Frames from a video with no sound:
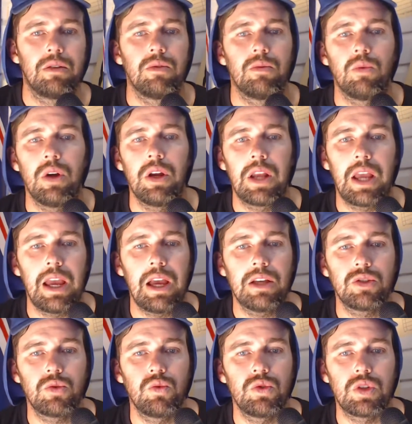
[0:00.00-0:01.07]
What
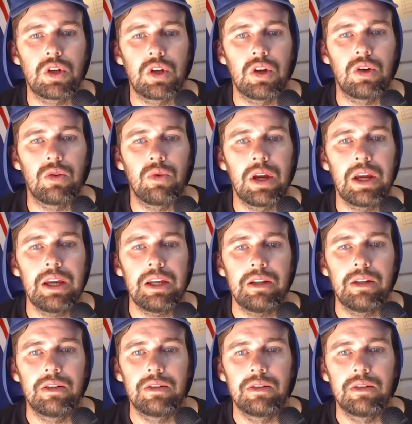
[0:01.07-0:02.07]
else was I gonna read?